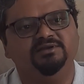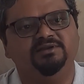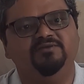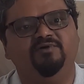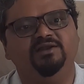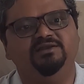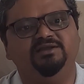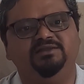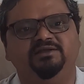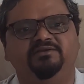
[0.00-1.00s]
till one
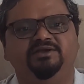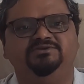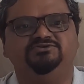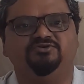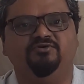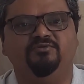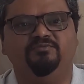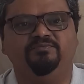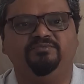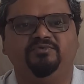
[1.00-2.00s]
day they reached
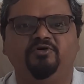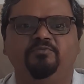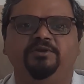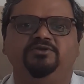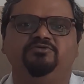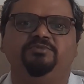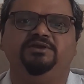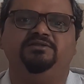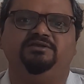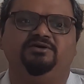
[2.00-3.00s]
home, hoping to
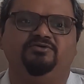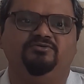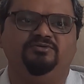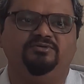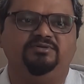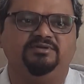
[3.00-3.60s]
meet their own.